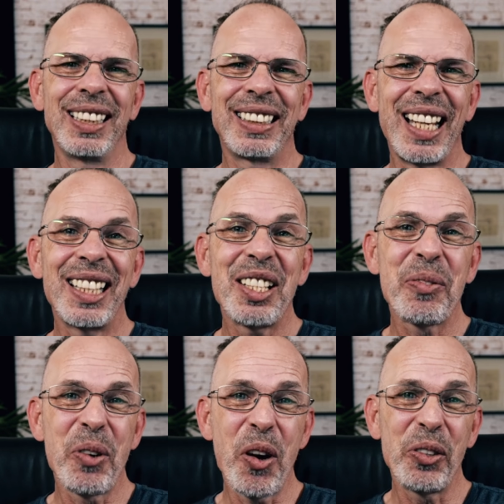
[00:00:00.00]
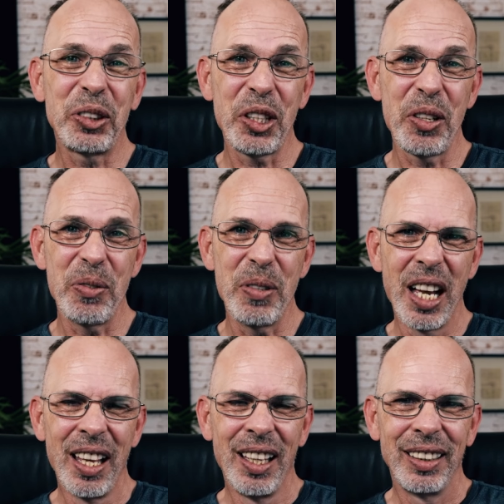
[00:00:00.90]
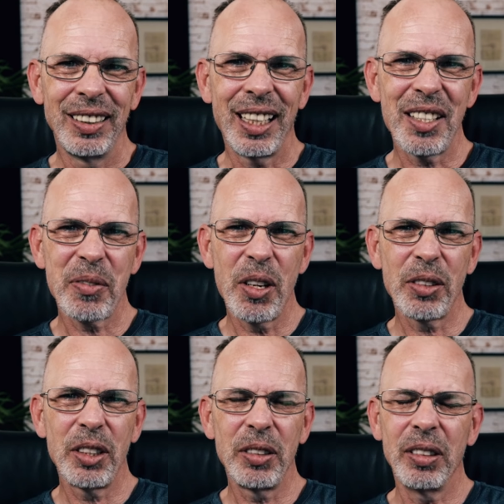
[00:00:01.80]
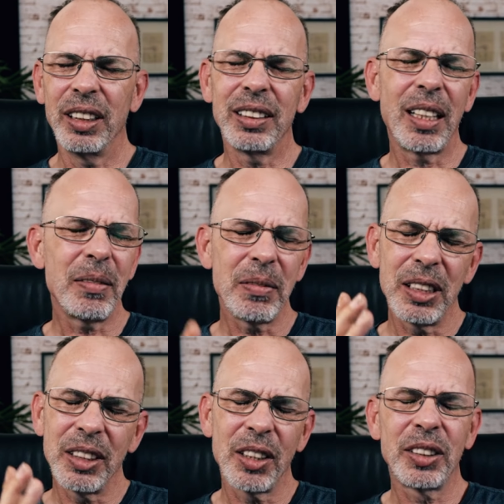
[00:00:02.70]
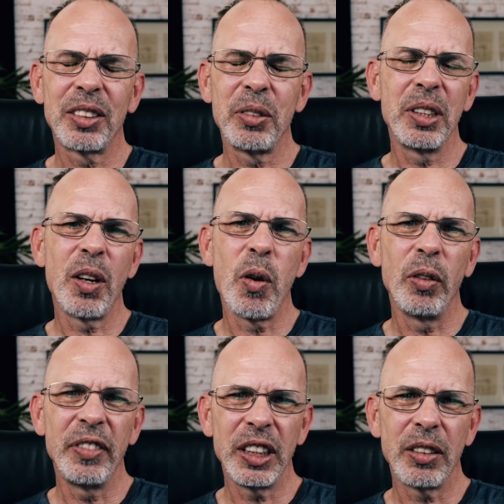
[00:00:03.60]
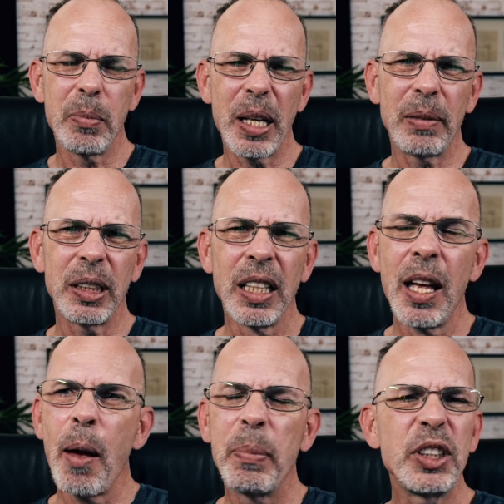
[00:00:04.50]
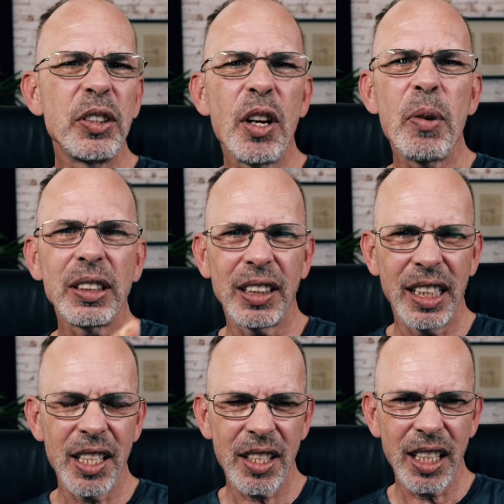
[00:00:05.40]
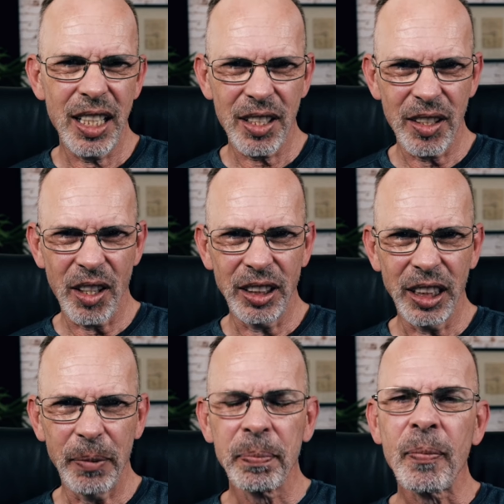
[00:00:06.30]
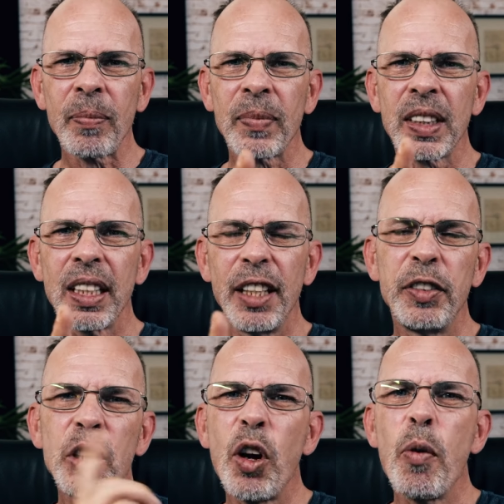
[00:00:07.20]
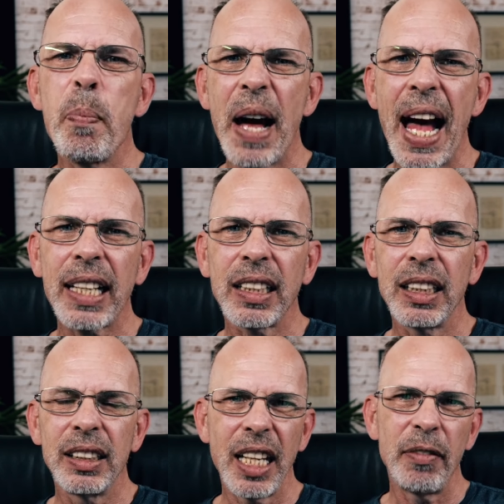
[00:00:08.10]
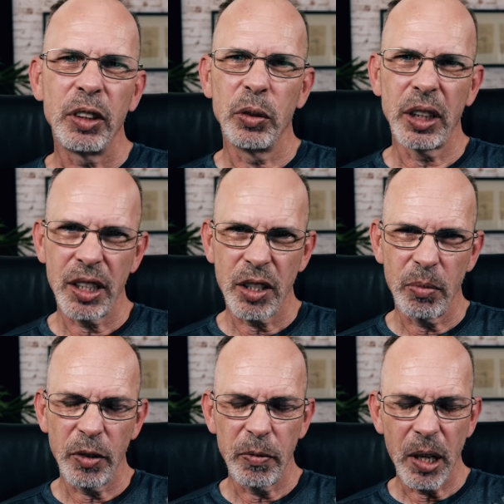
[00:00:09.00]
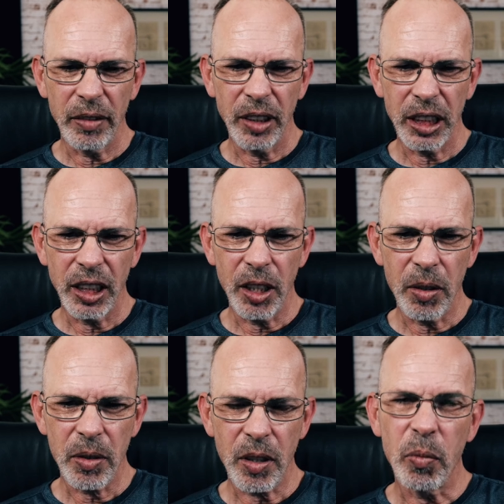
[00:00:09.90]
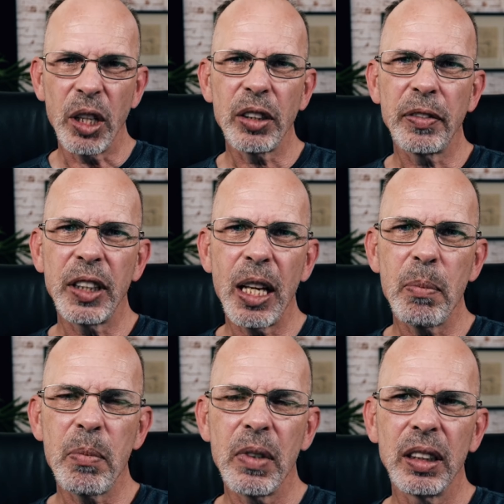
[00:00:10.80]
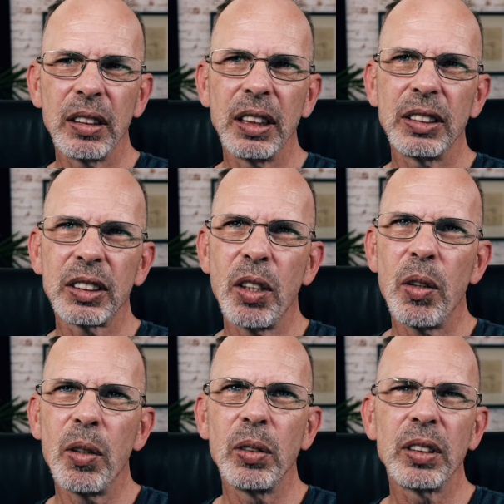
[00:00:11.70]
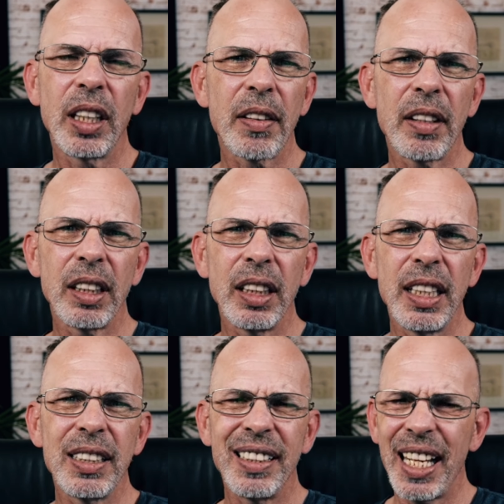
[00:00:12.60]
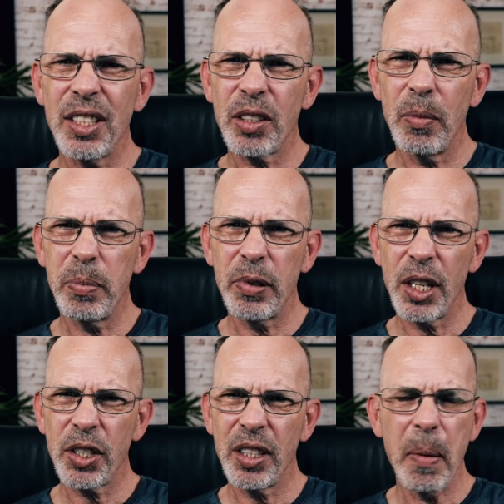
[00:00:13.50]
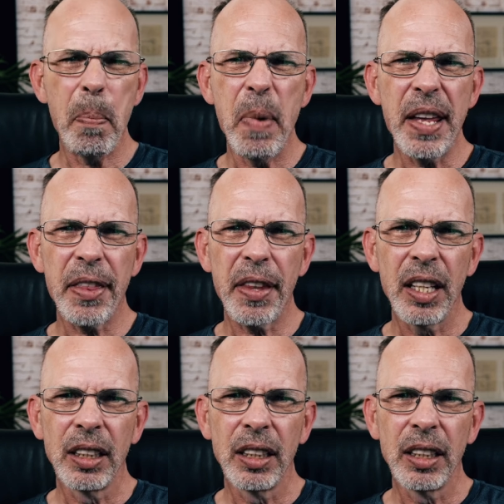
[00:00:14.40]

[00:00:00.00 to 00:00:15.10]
That is wrong too. That is wrong too. I will not do a whole video about it. But you know what? Here's an idea. If you go back and have a look at some of my videos, one of them is called, I think, Is Lens Compression a Myth?